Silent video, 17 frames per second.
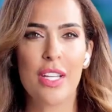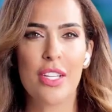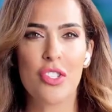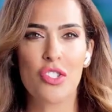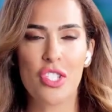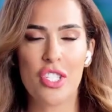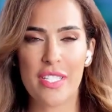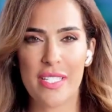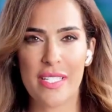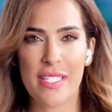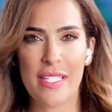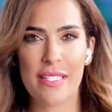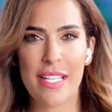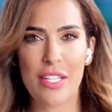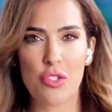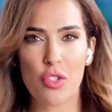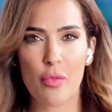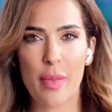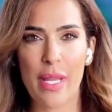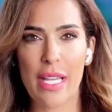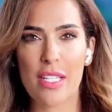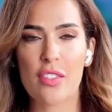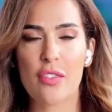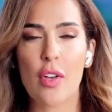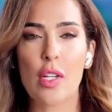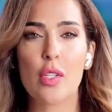GCC central
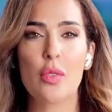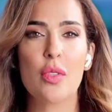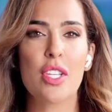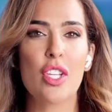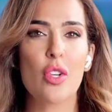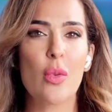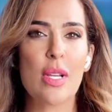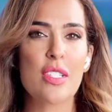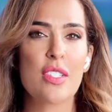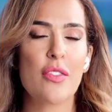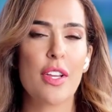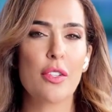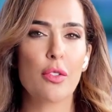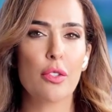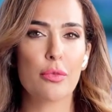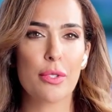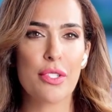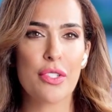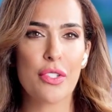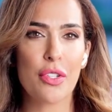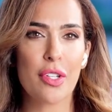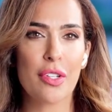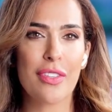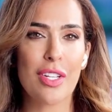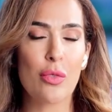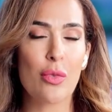banks followed the U.S. Federal
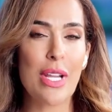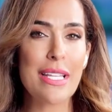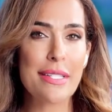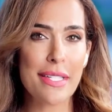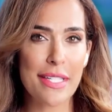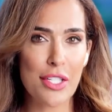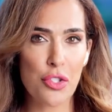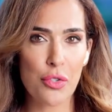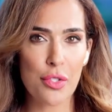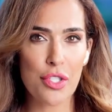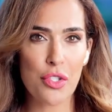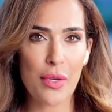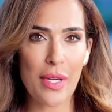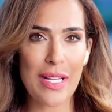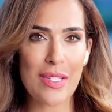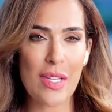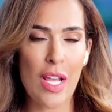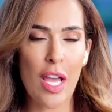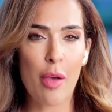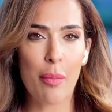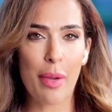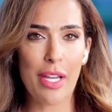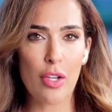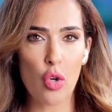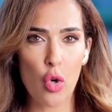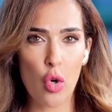Reserve and raised interest rates
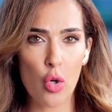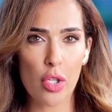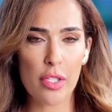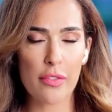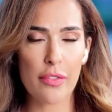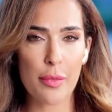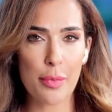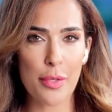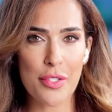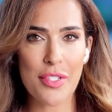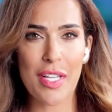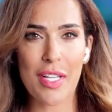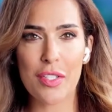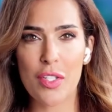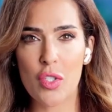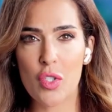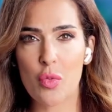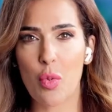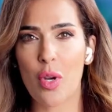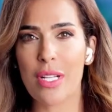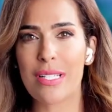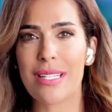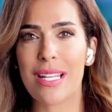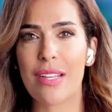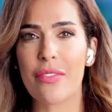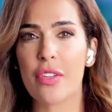by a quarter of a percentage point
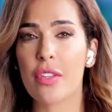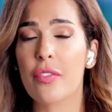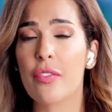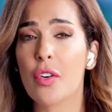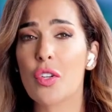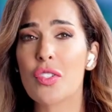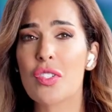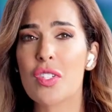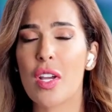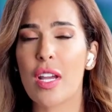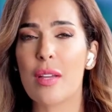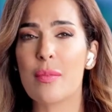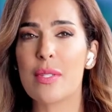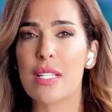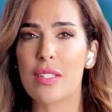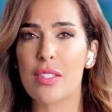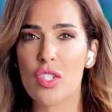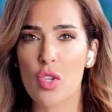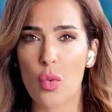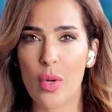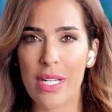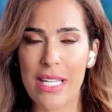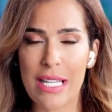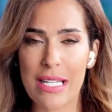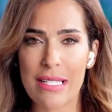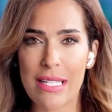today for the first time since
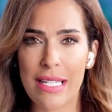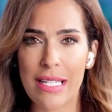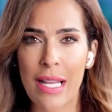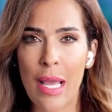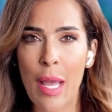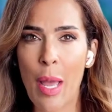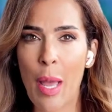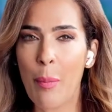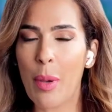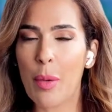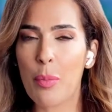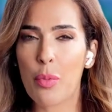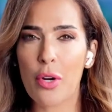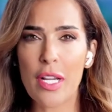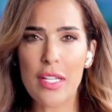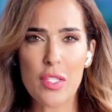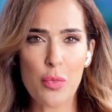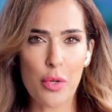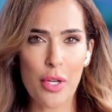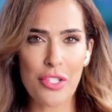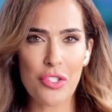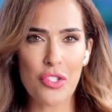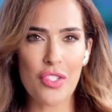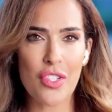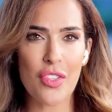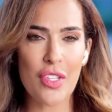2018. But price
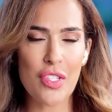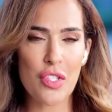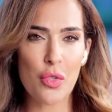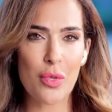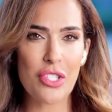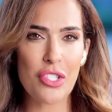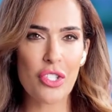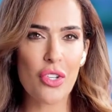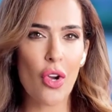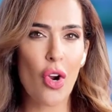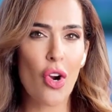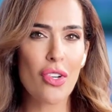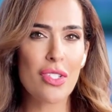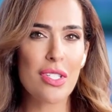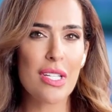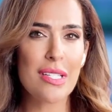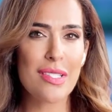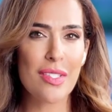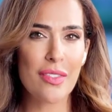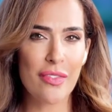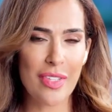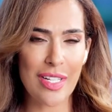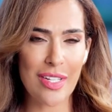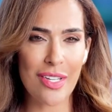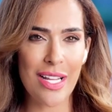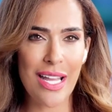pressures in this region aren't as
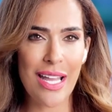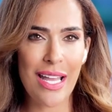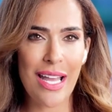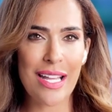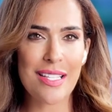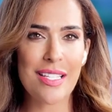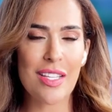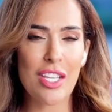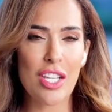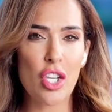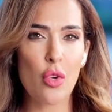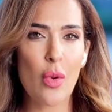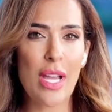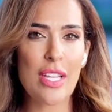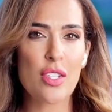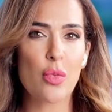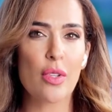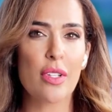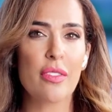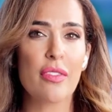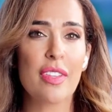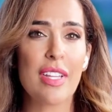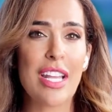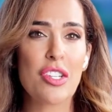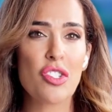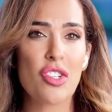severe as in the U.S., where
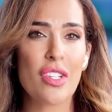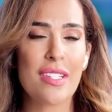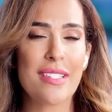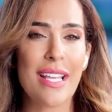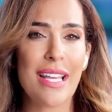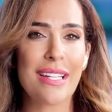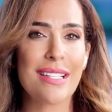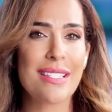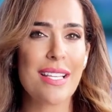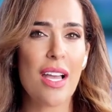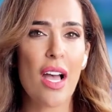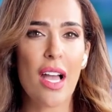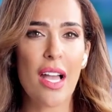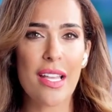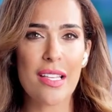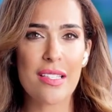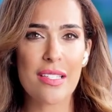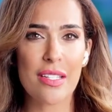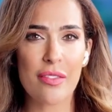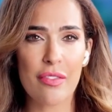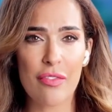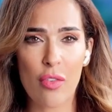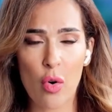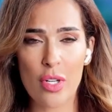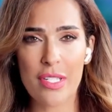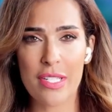inflation is at its highest in
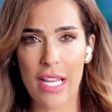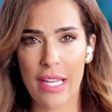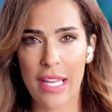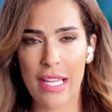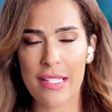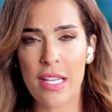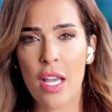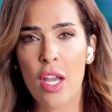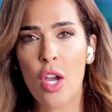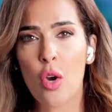4 decades.